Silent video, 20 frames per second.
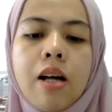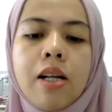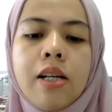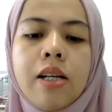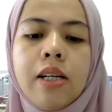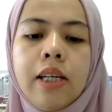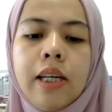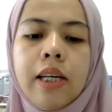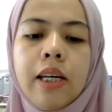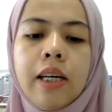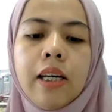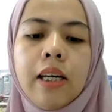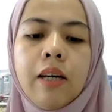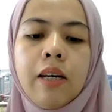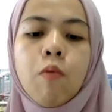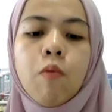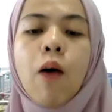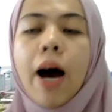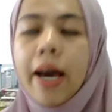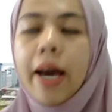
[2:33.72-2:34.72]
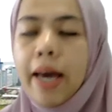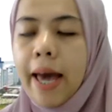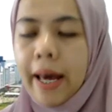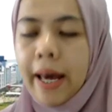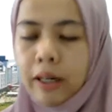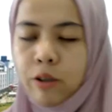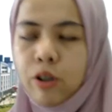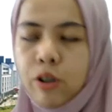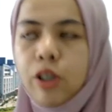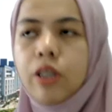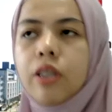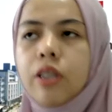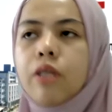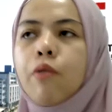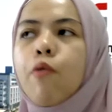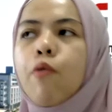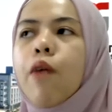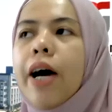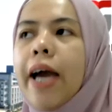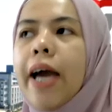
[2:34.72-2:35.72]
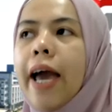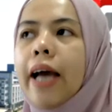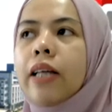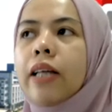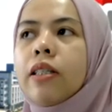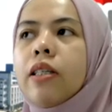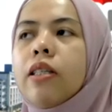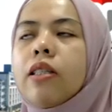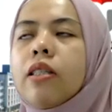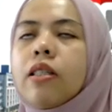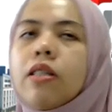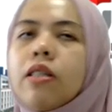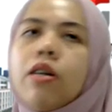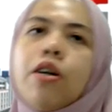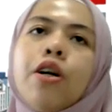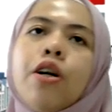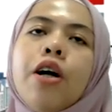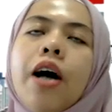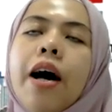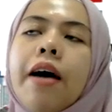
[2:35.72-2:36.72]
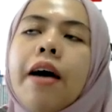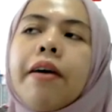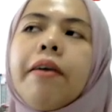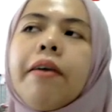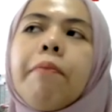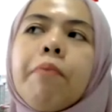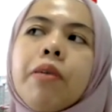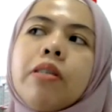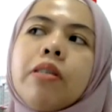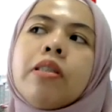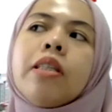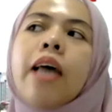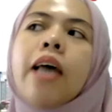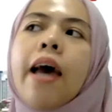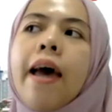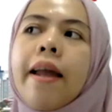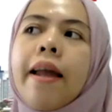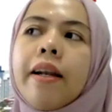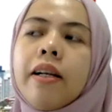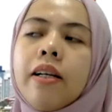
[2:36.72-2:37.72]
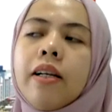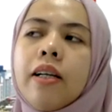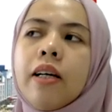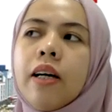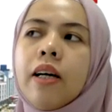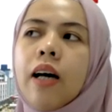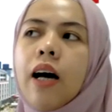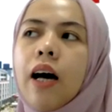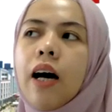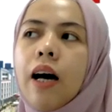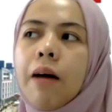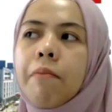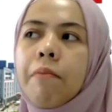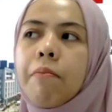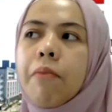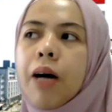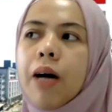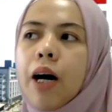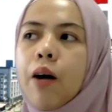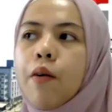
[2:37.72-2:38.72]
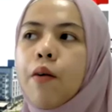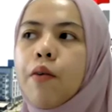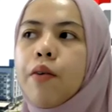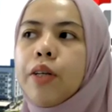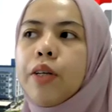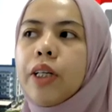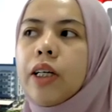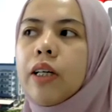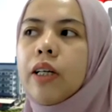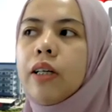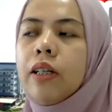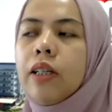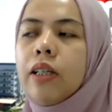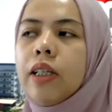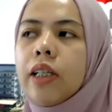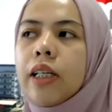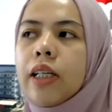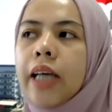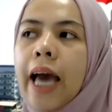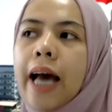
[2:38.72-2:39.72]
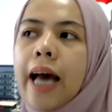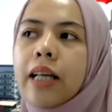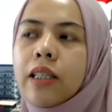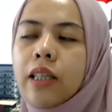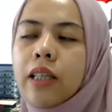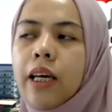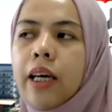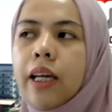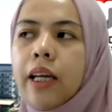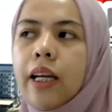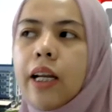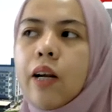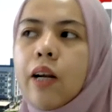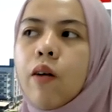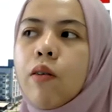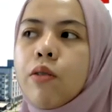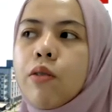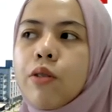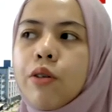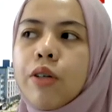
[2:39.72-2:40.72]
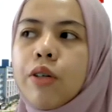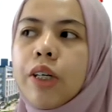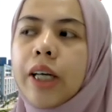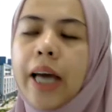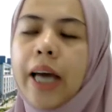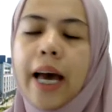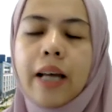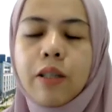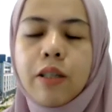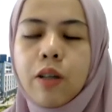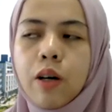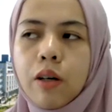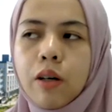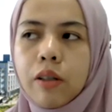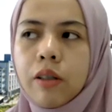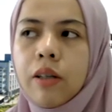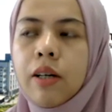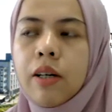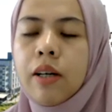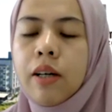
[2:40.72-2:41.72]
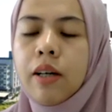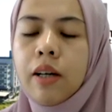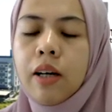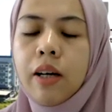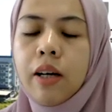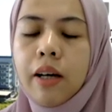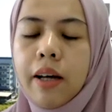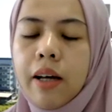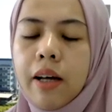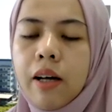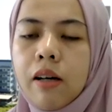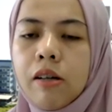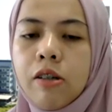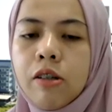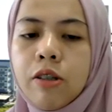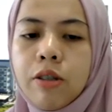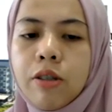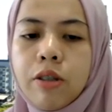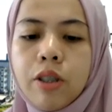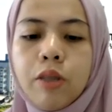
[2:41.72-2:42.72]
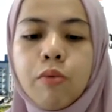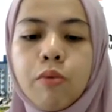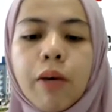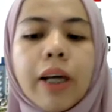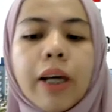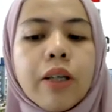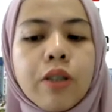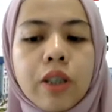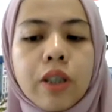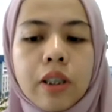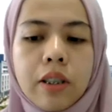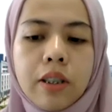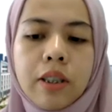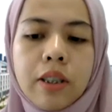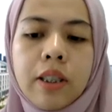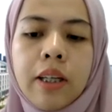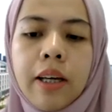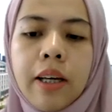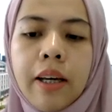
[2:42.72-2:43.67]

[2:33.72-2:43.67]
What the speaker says: the y-axis represent about the cash in and also the cash out situations.